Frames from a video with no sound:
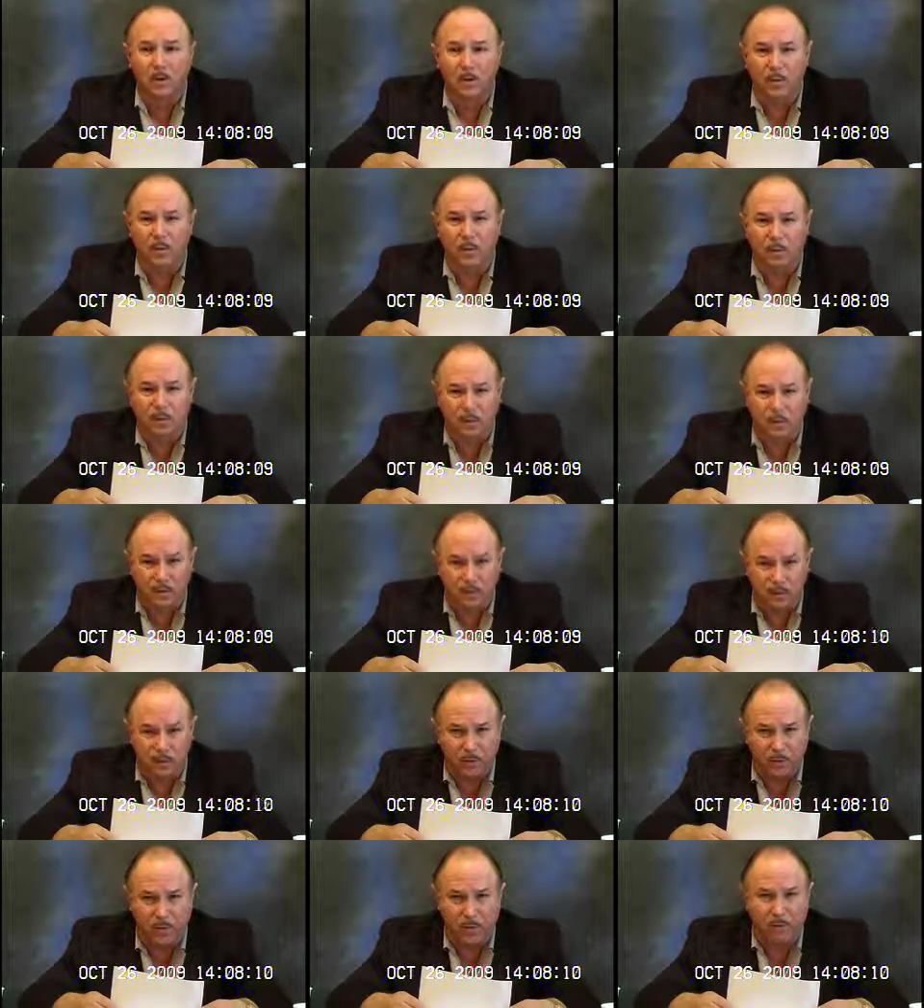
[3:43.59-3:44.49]
Which
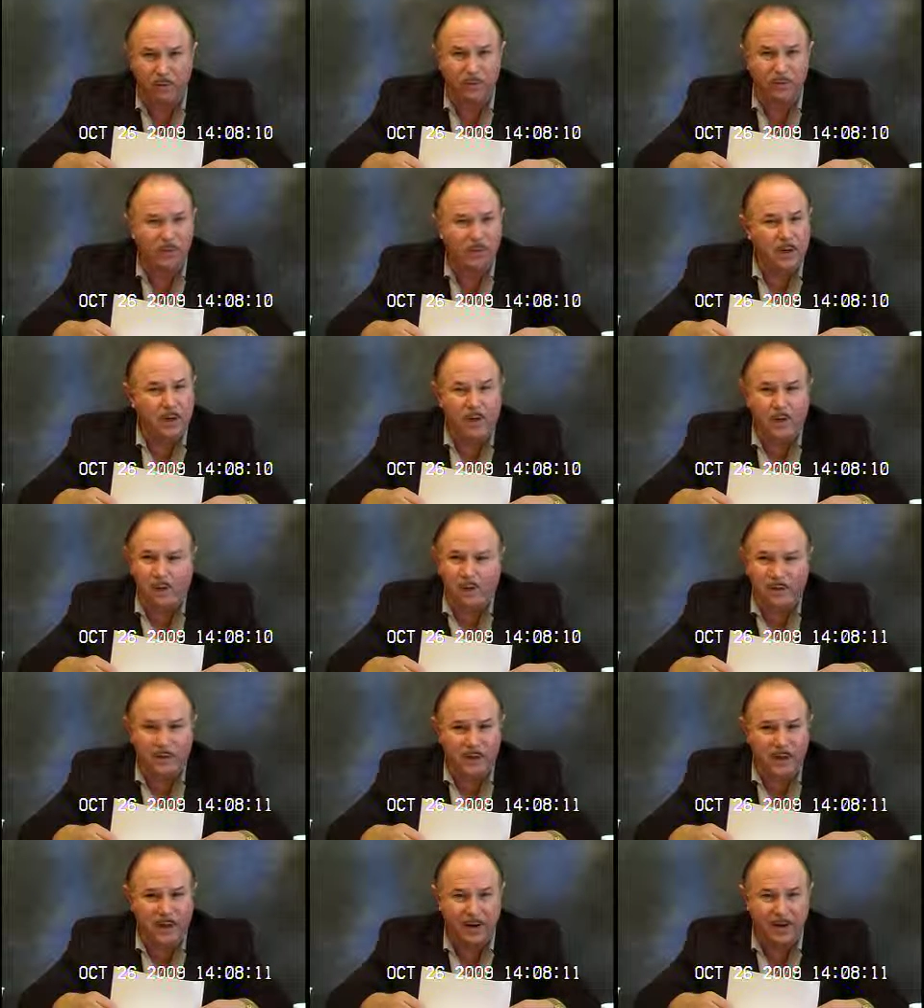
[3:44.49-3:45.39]
were not
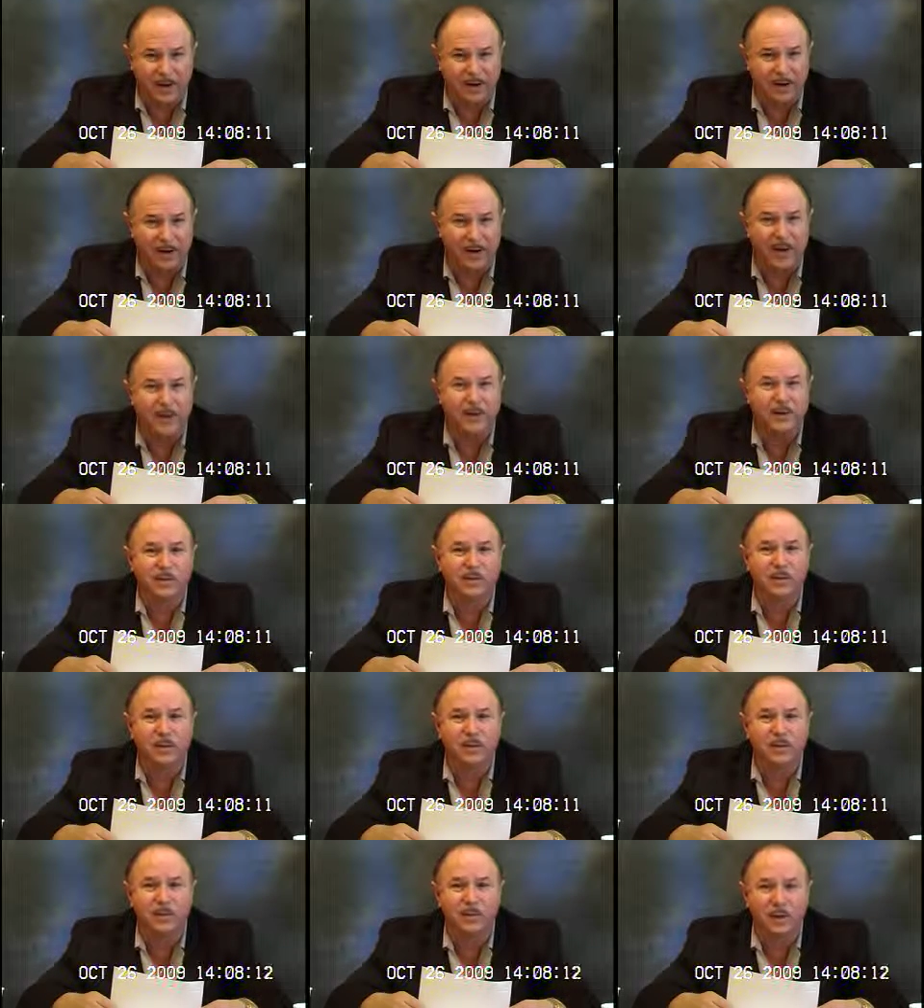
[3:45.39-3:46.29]
as an
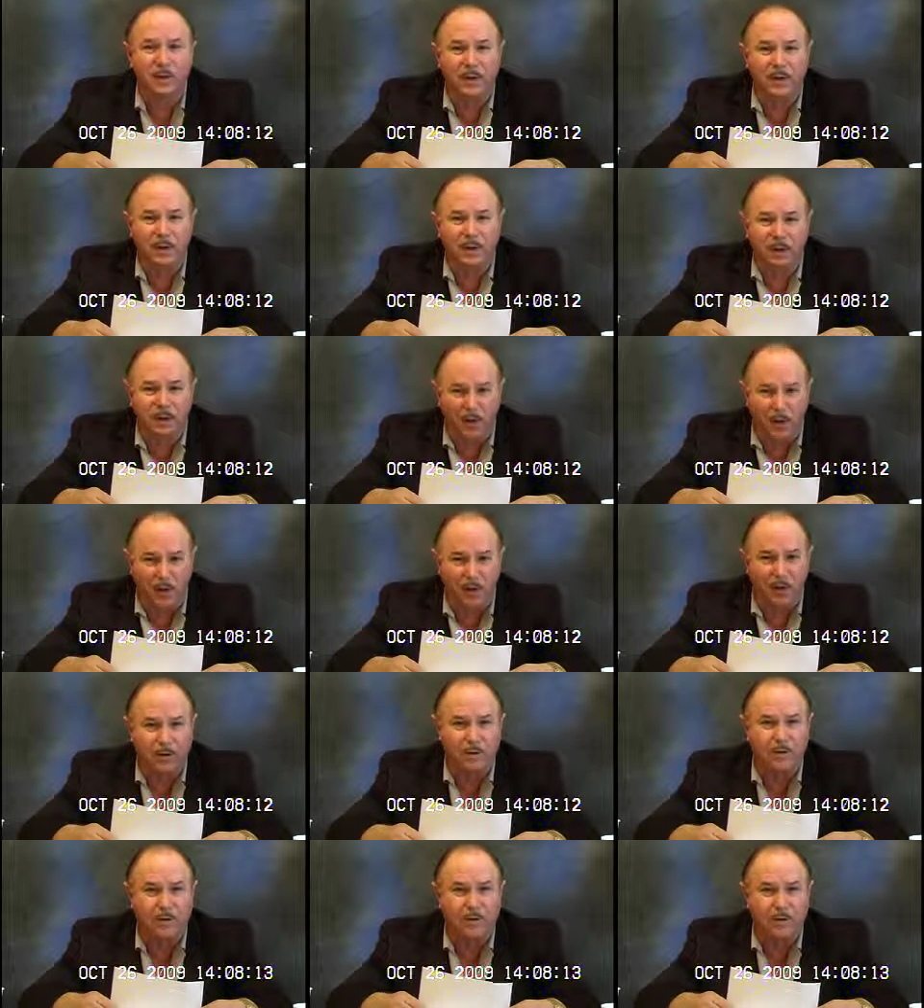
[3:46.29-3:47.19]
advertisement, but in an
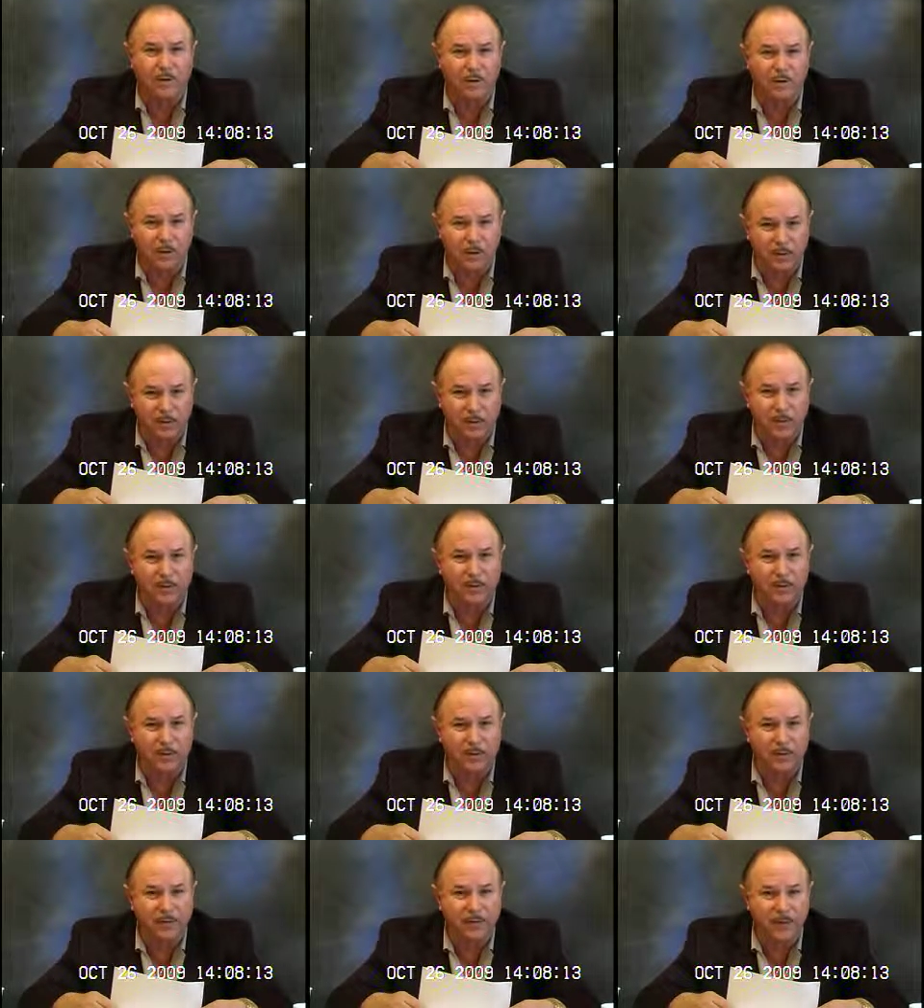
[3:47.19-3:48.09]
article that was in
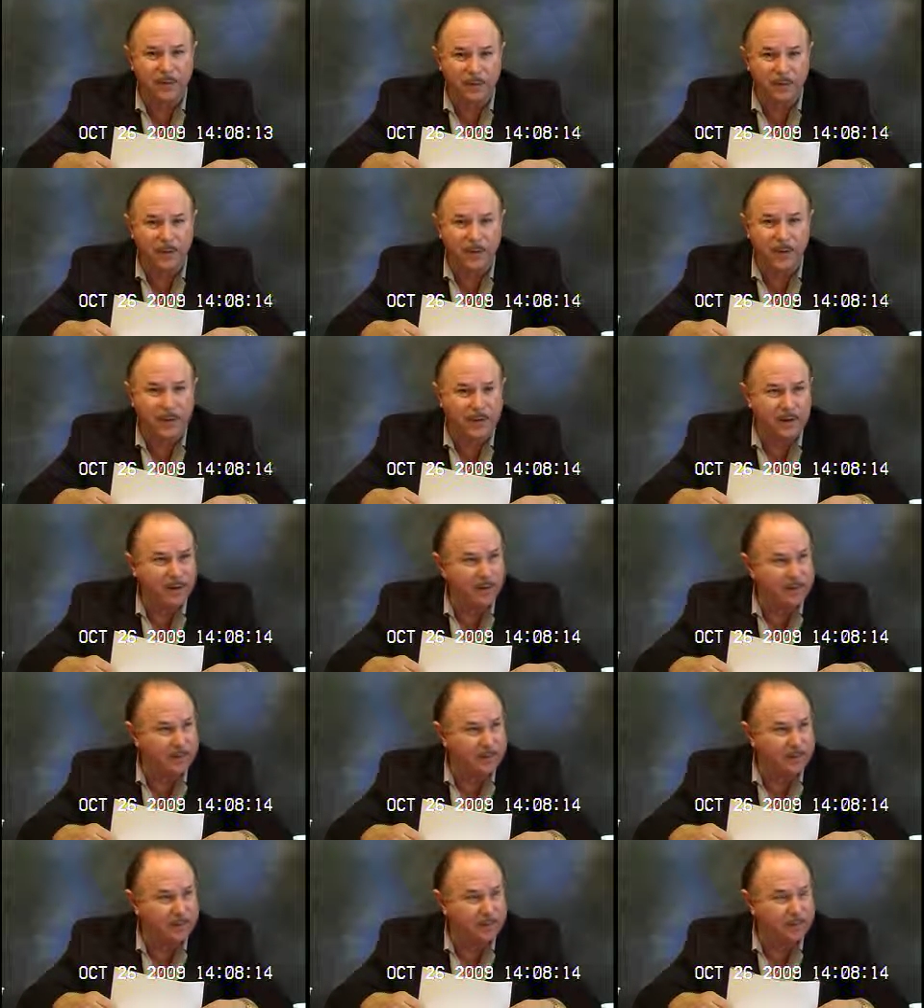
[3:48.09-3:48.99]
Muscle and Fitness
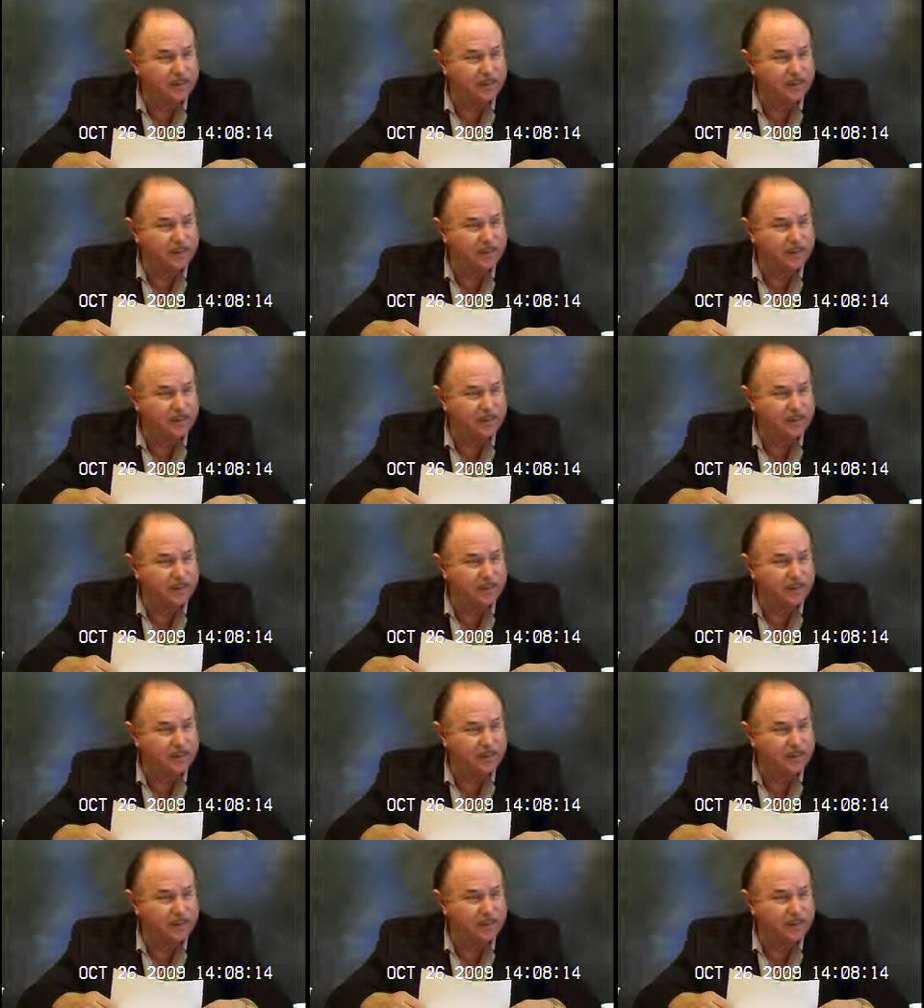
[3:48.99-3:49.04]
magazine.